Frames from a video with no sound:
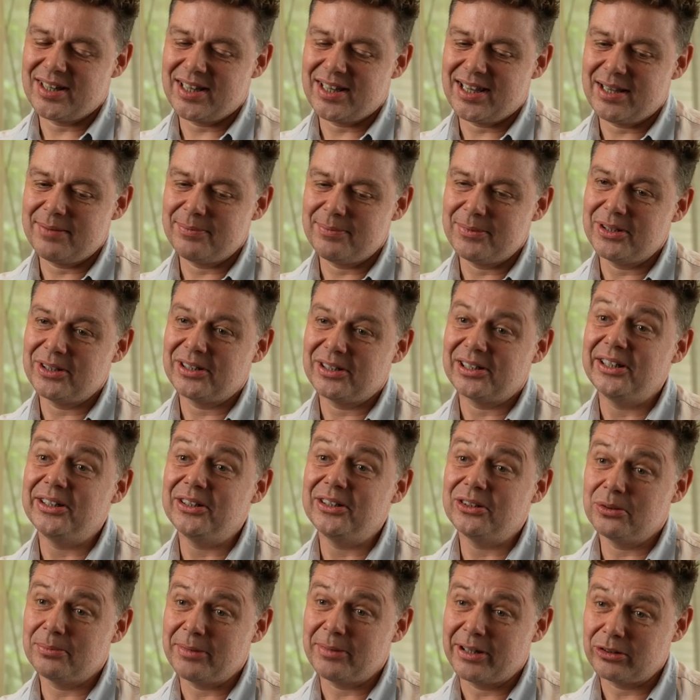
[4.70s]
I'm a
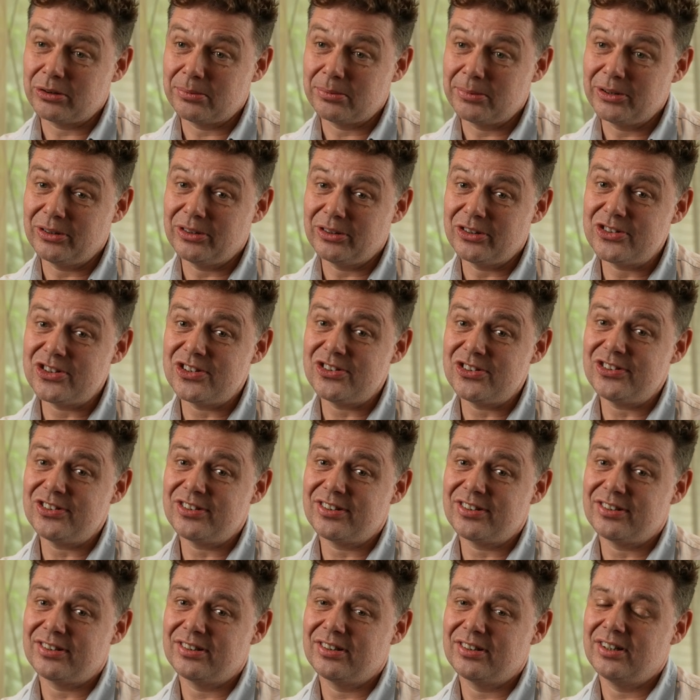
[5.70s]
clinical
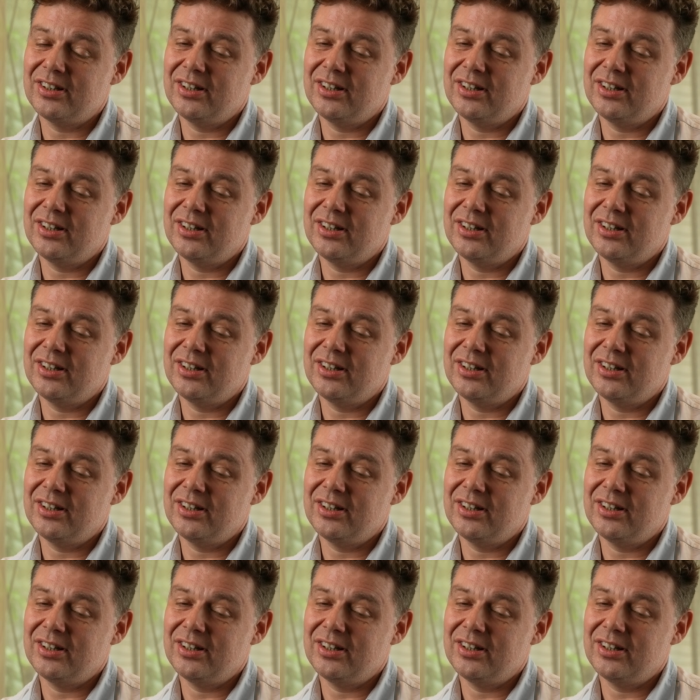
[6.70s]
microbiologist.